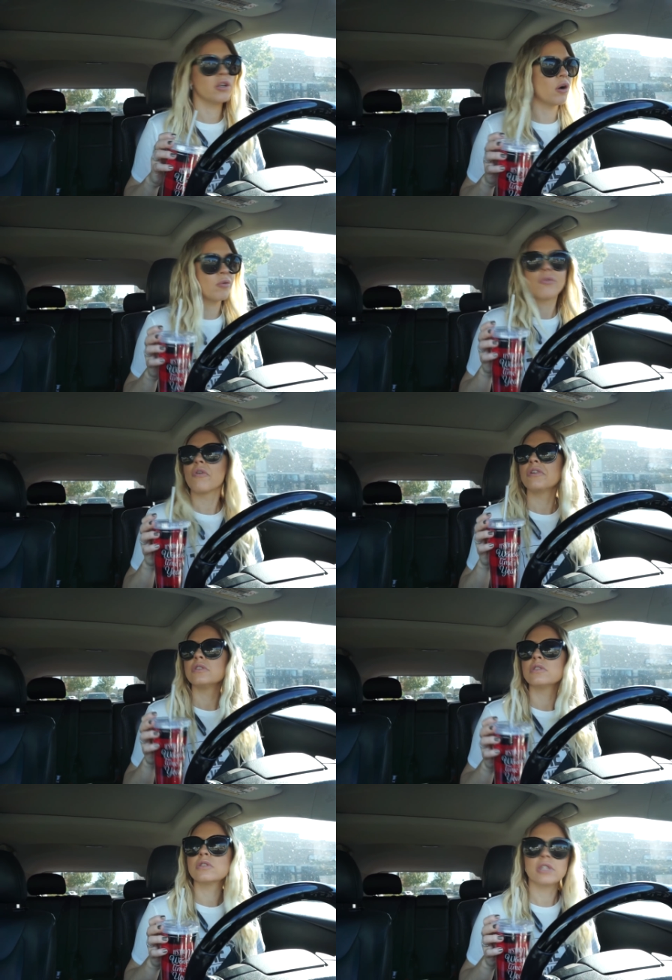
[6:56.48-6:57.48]
No.
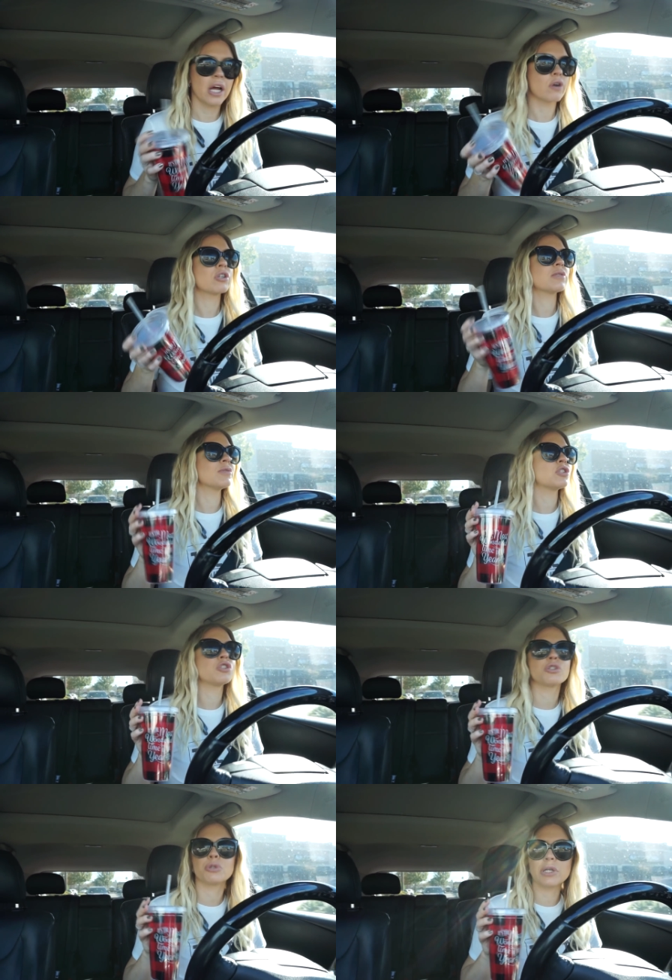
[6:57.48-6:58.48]
Yeah, Christmas
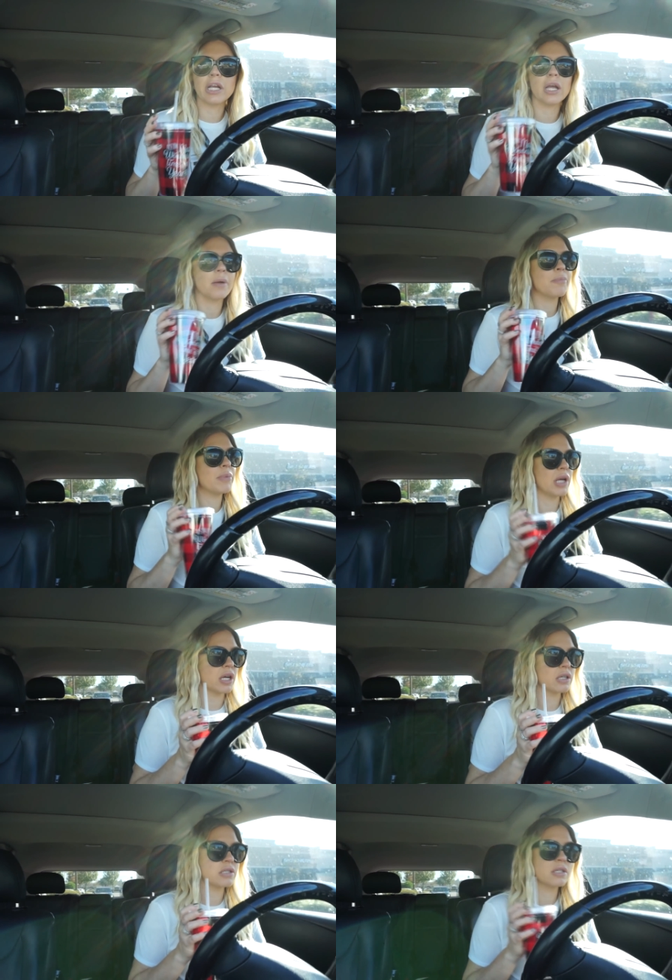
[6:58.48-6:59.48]
tree
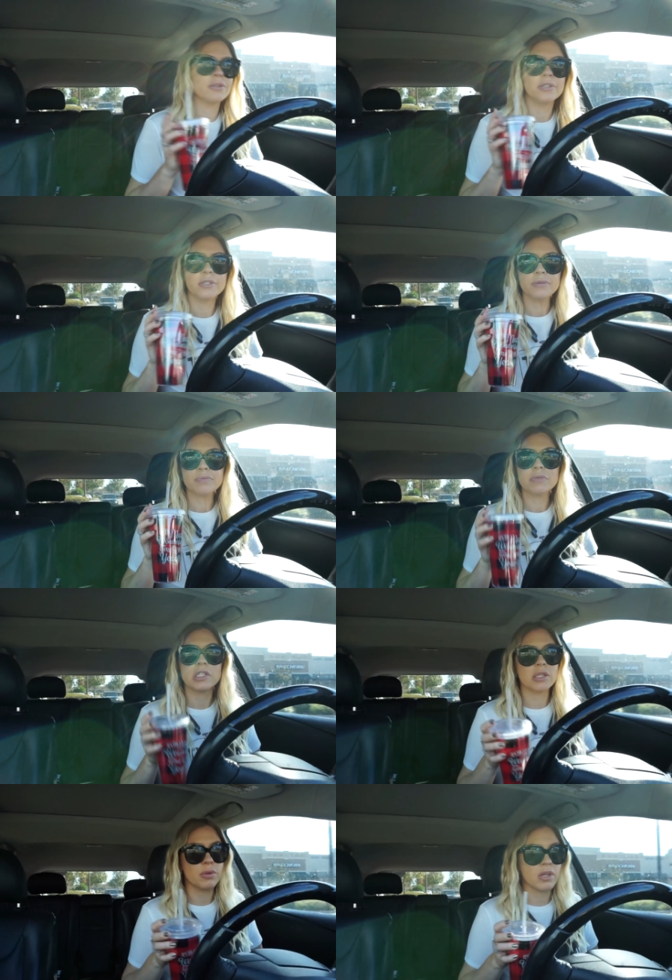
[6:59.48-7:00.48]
picks. Let's see what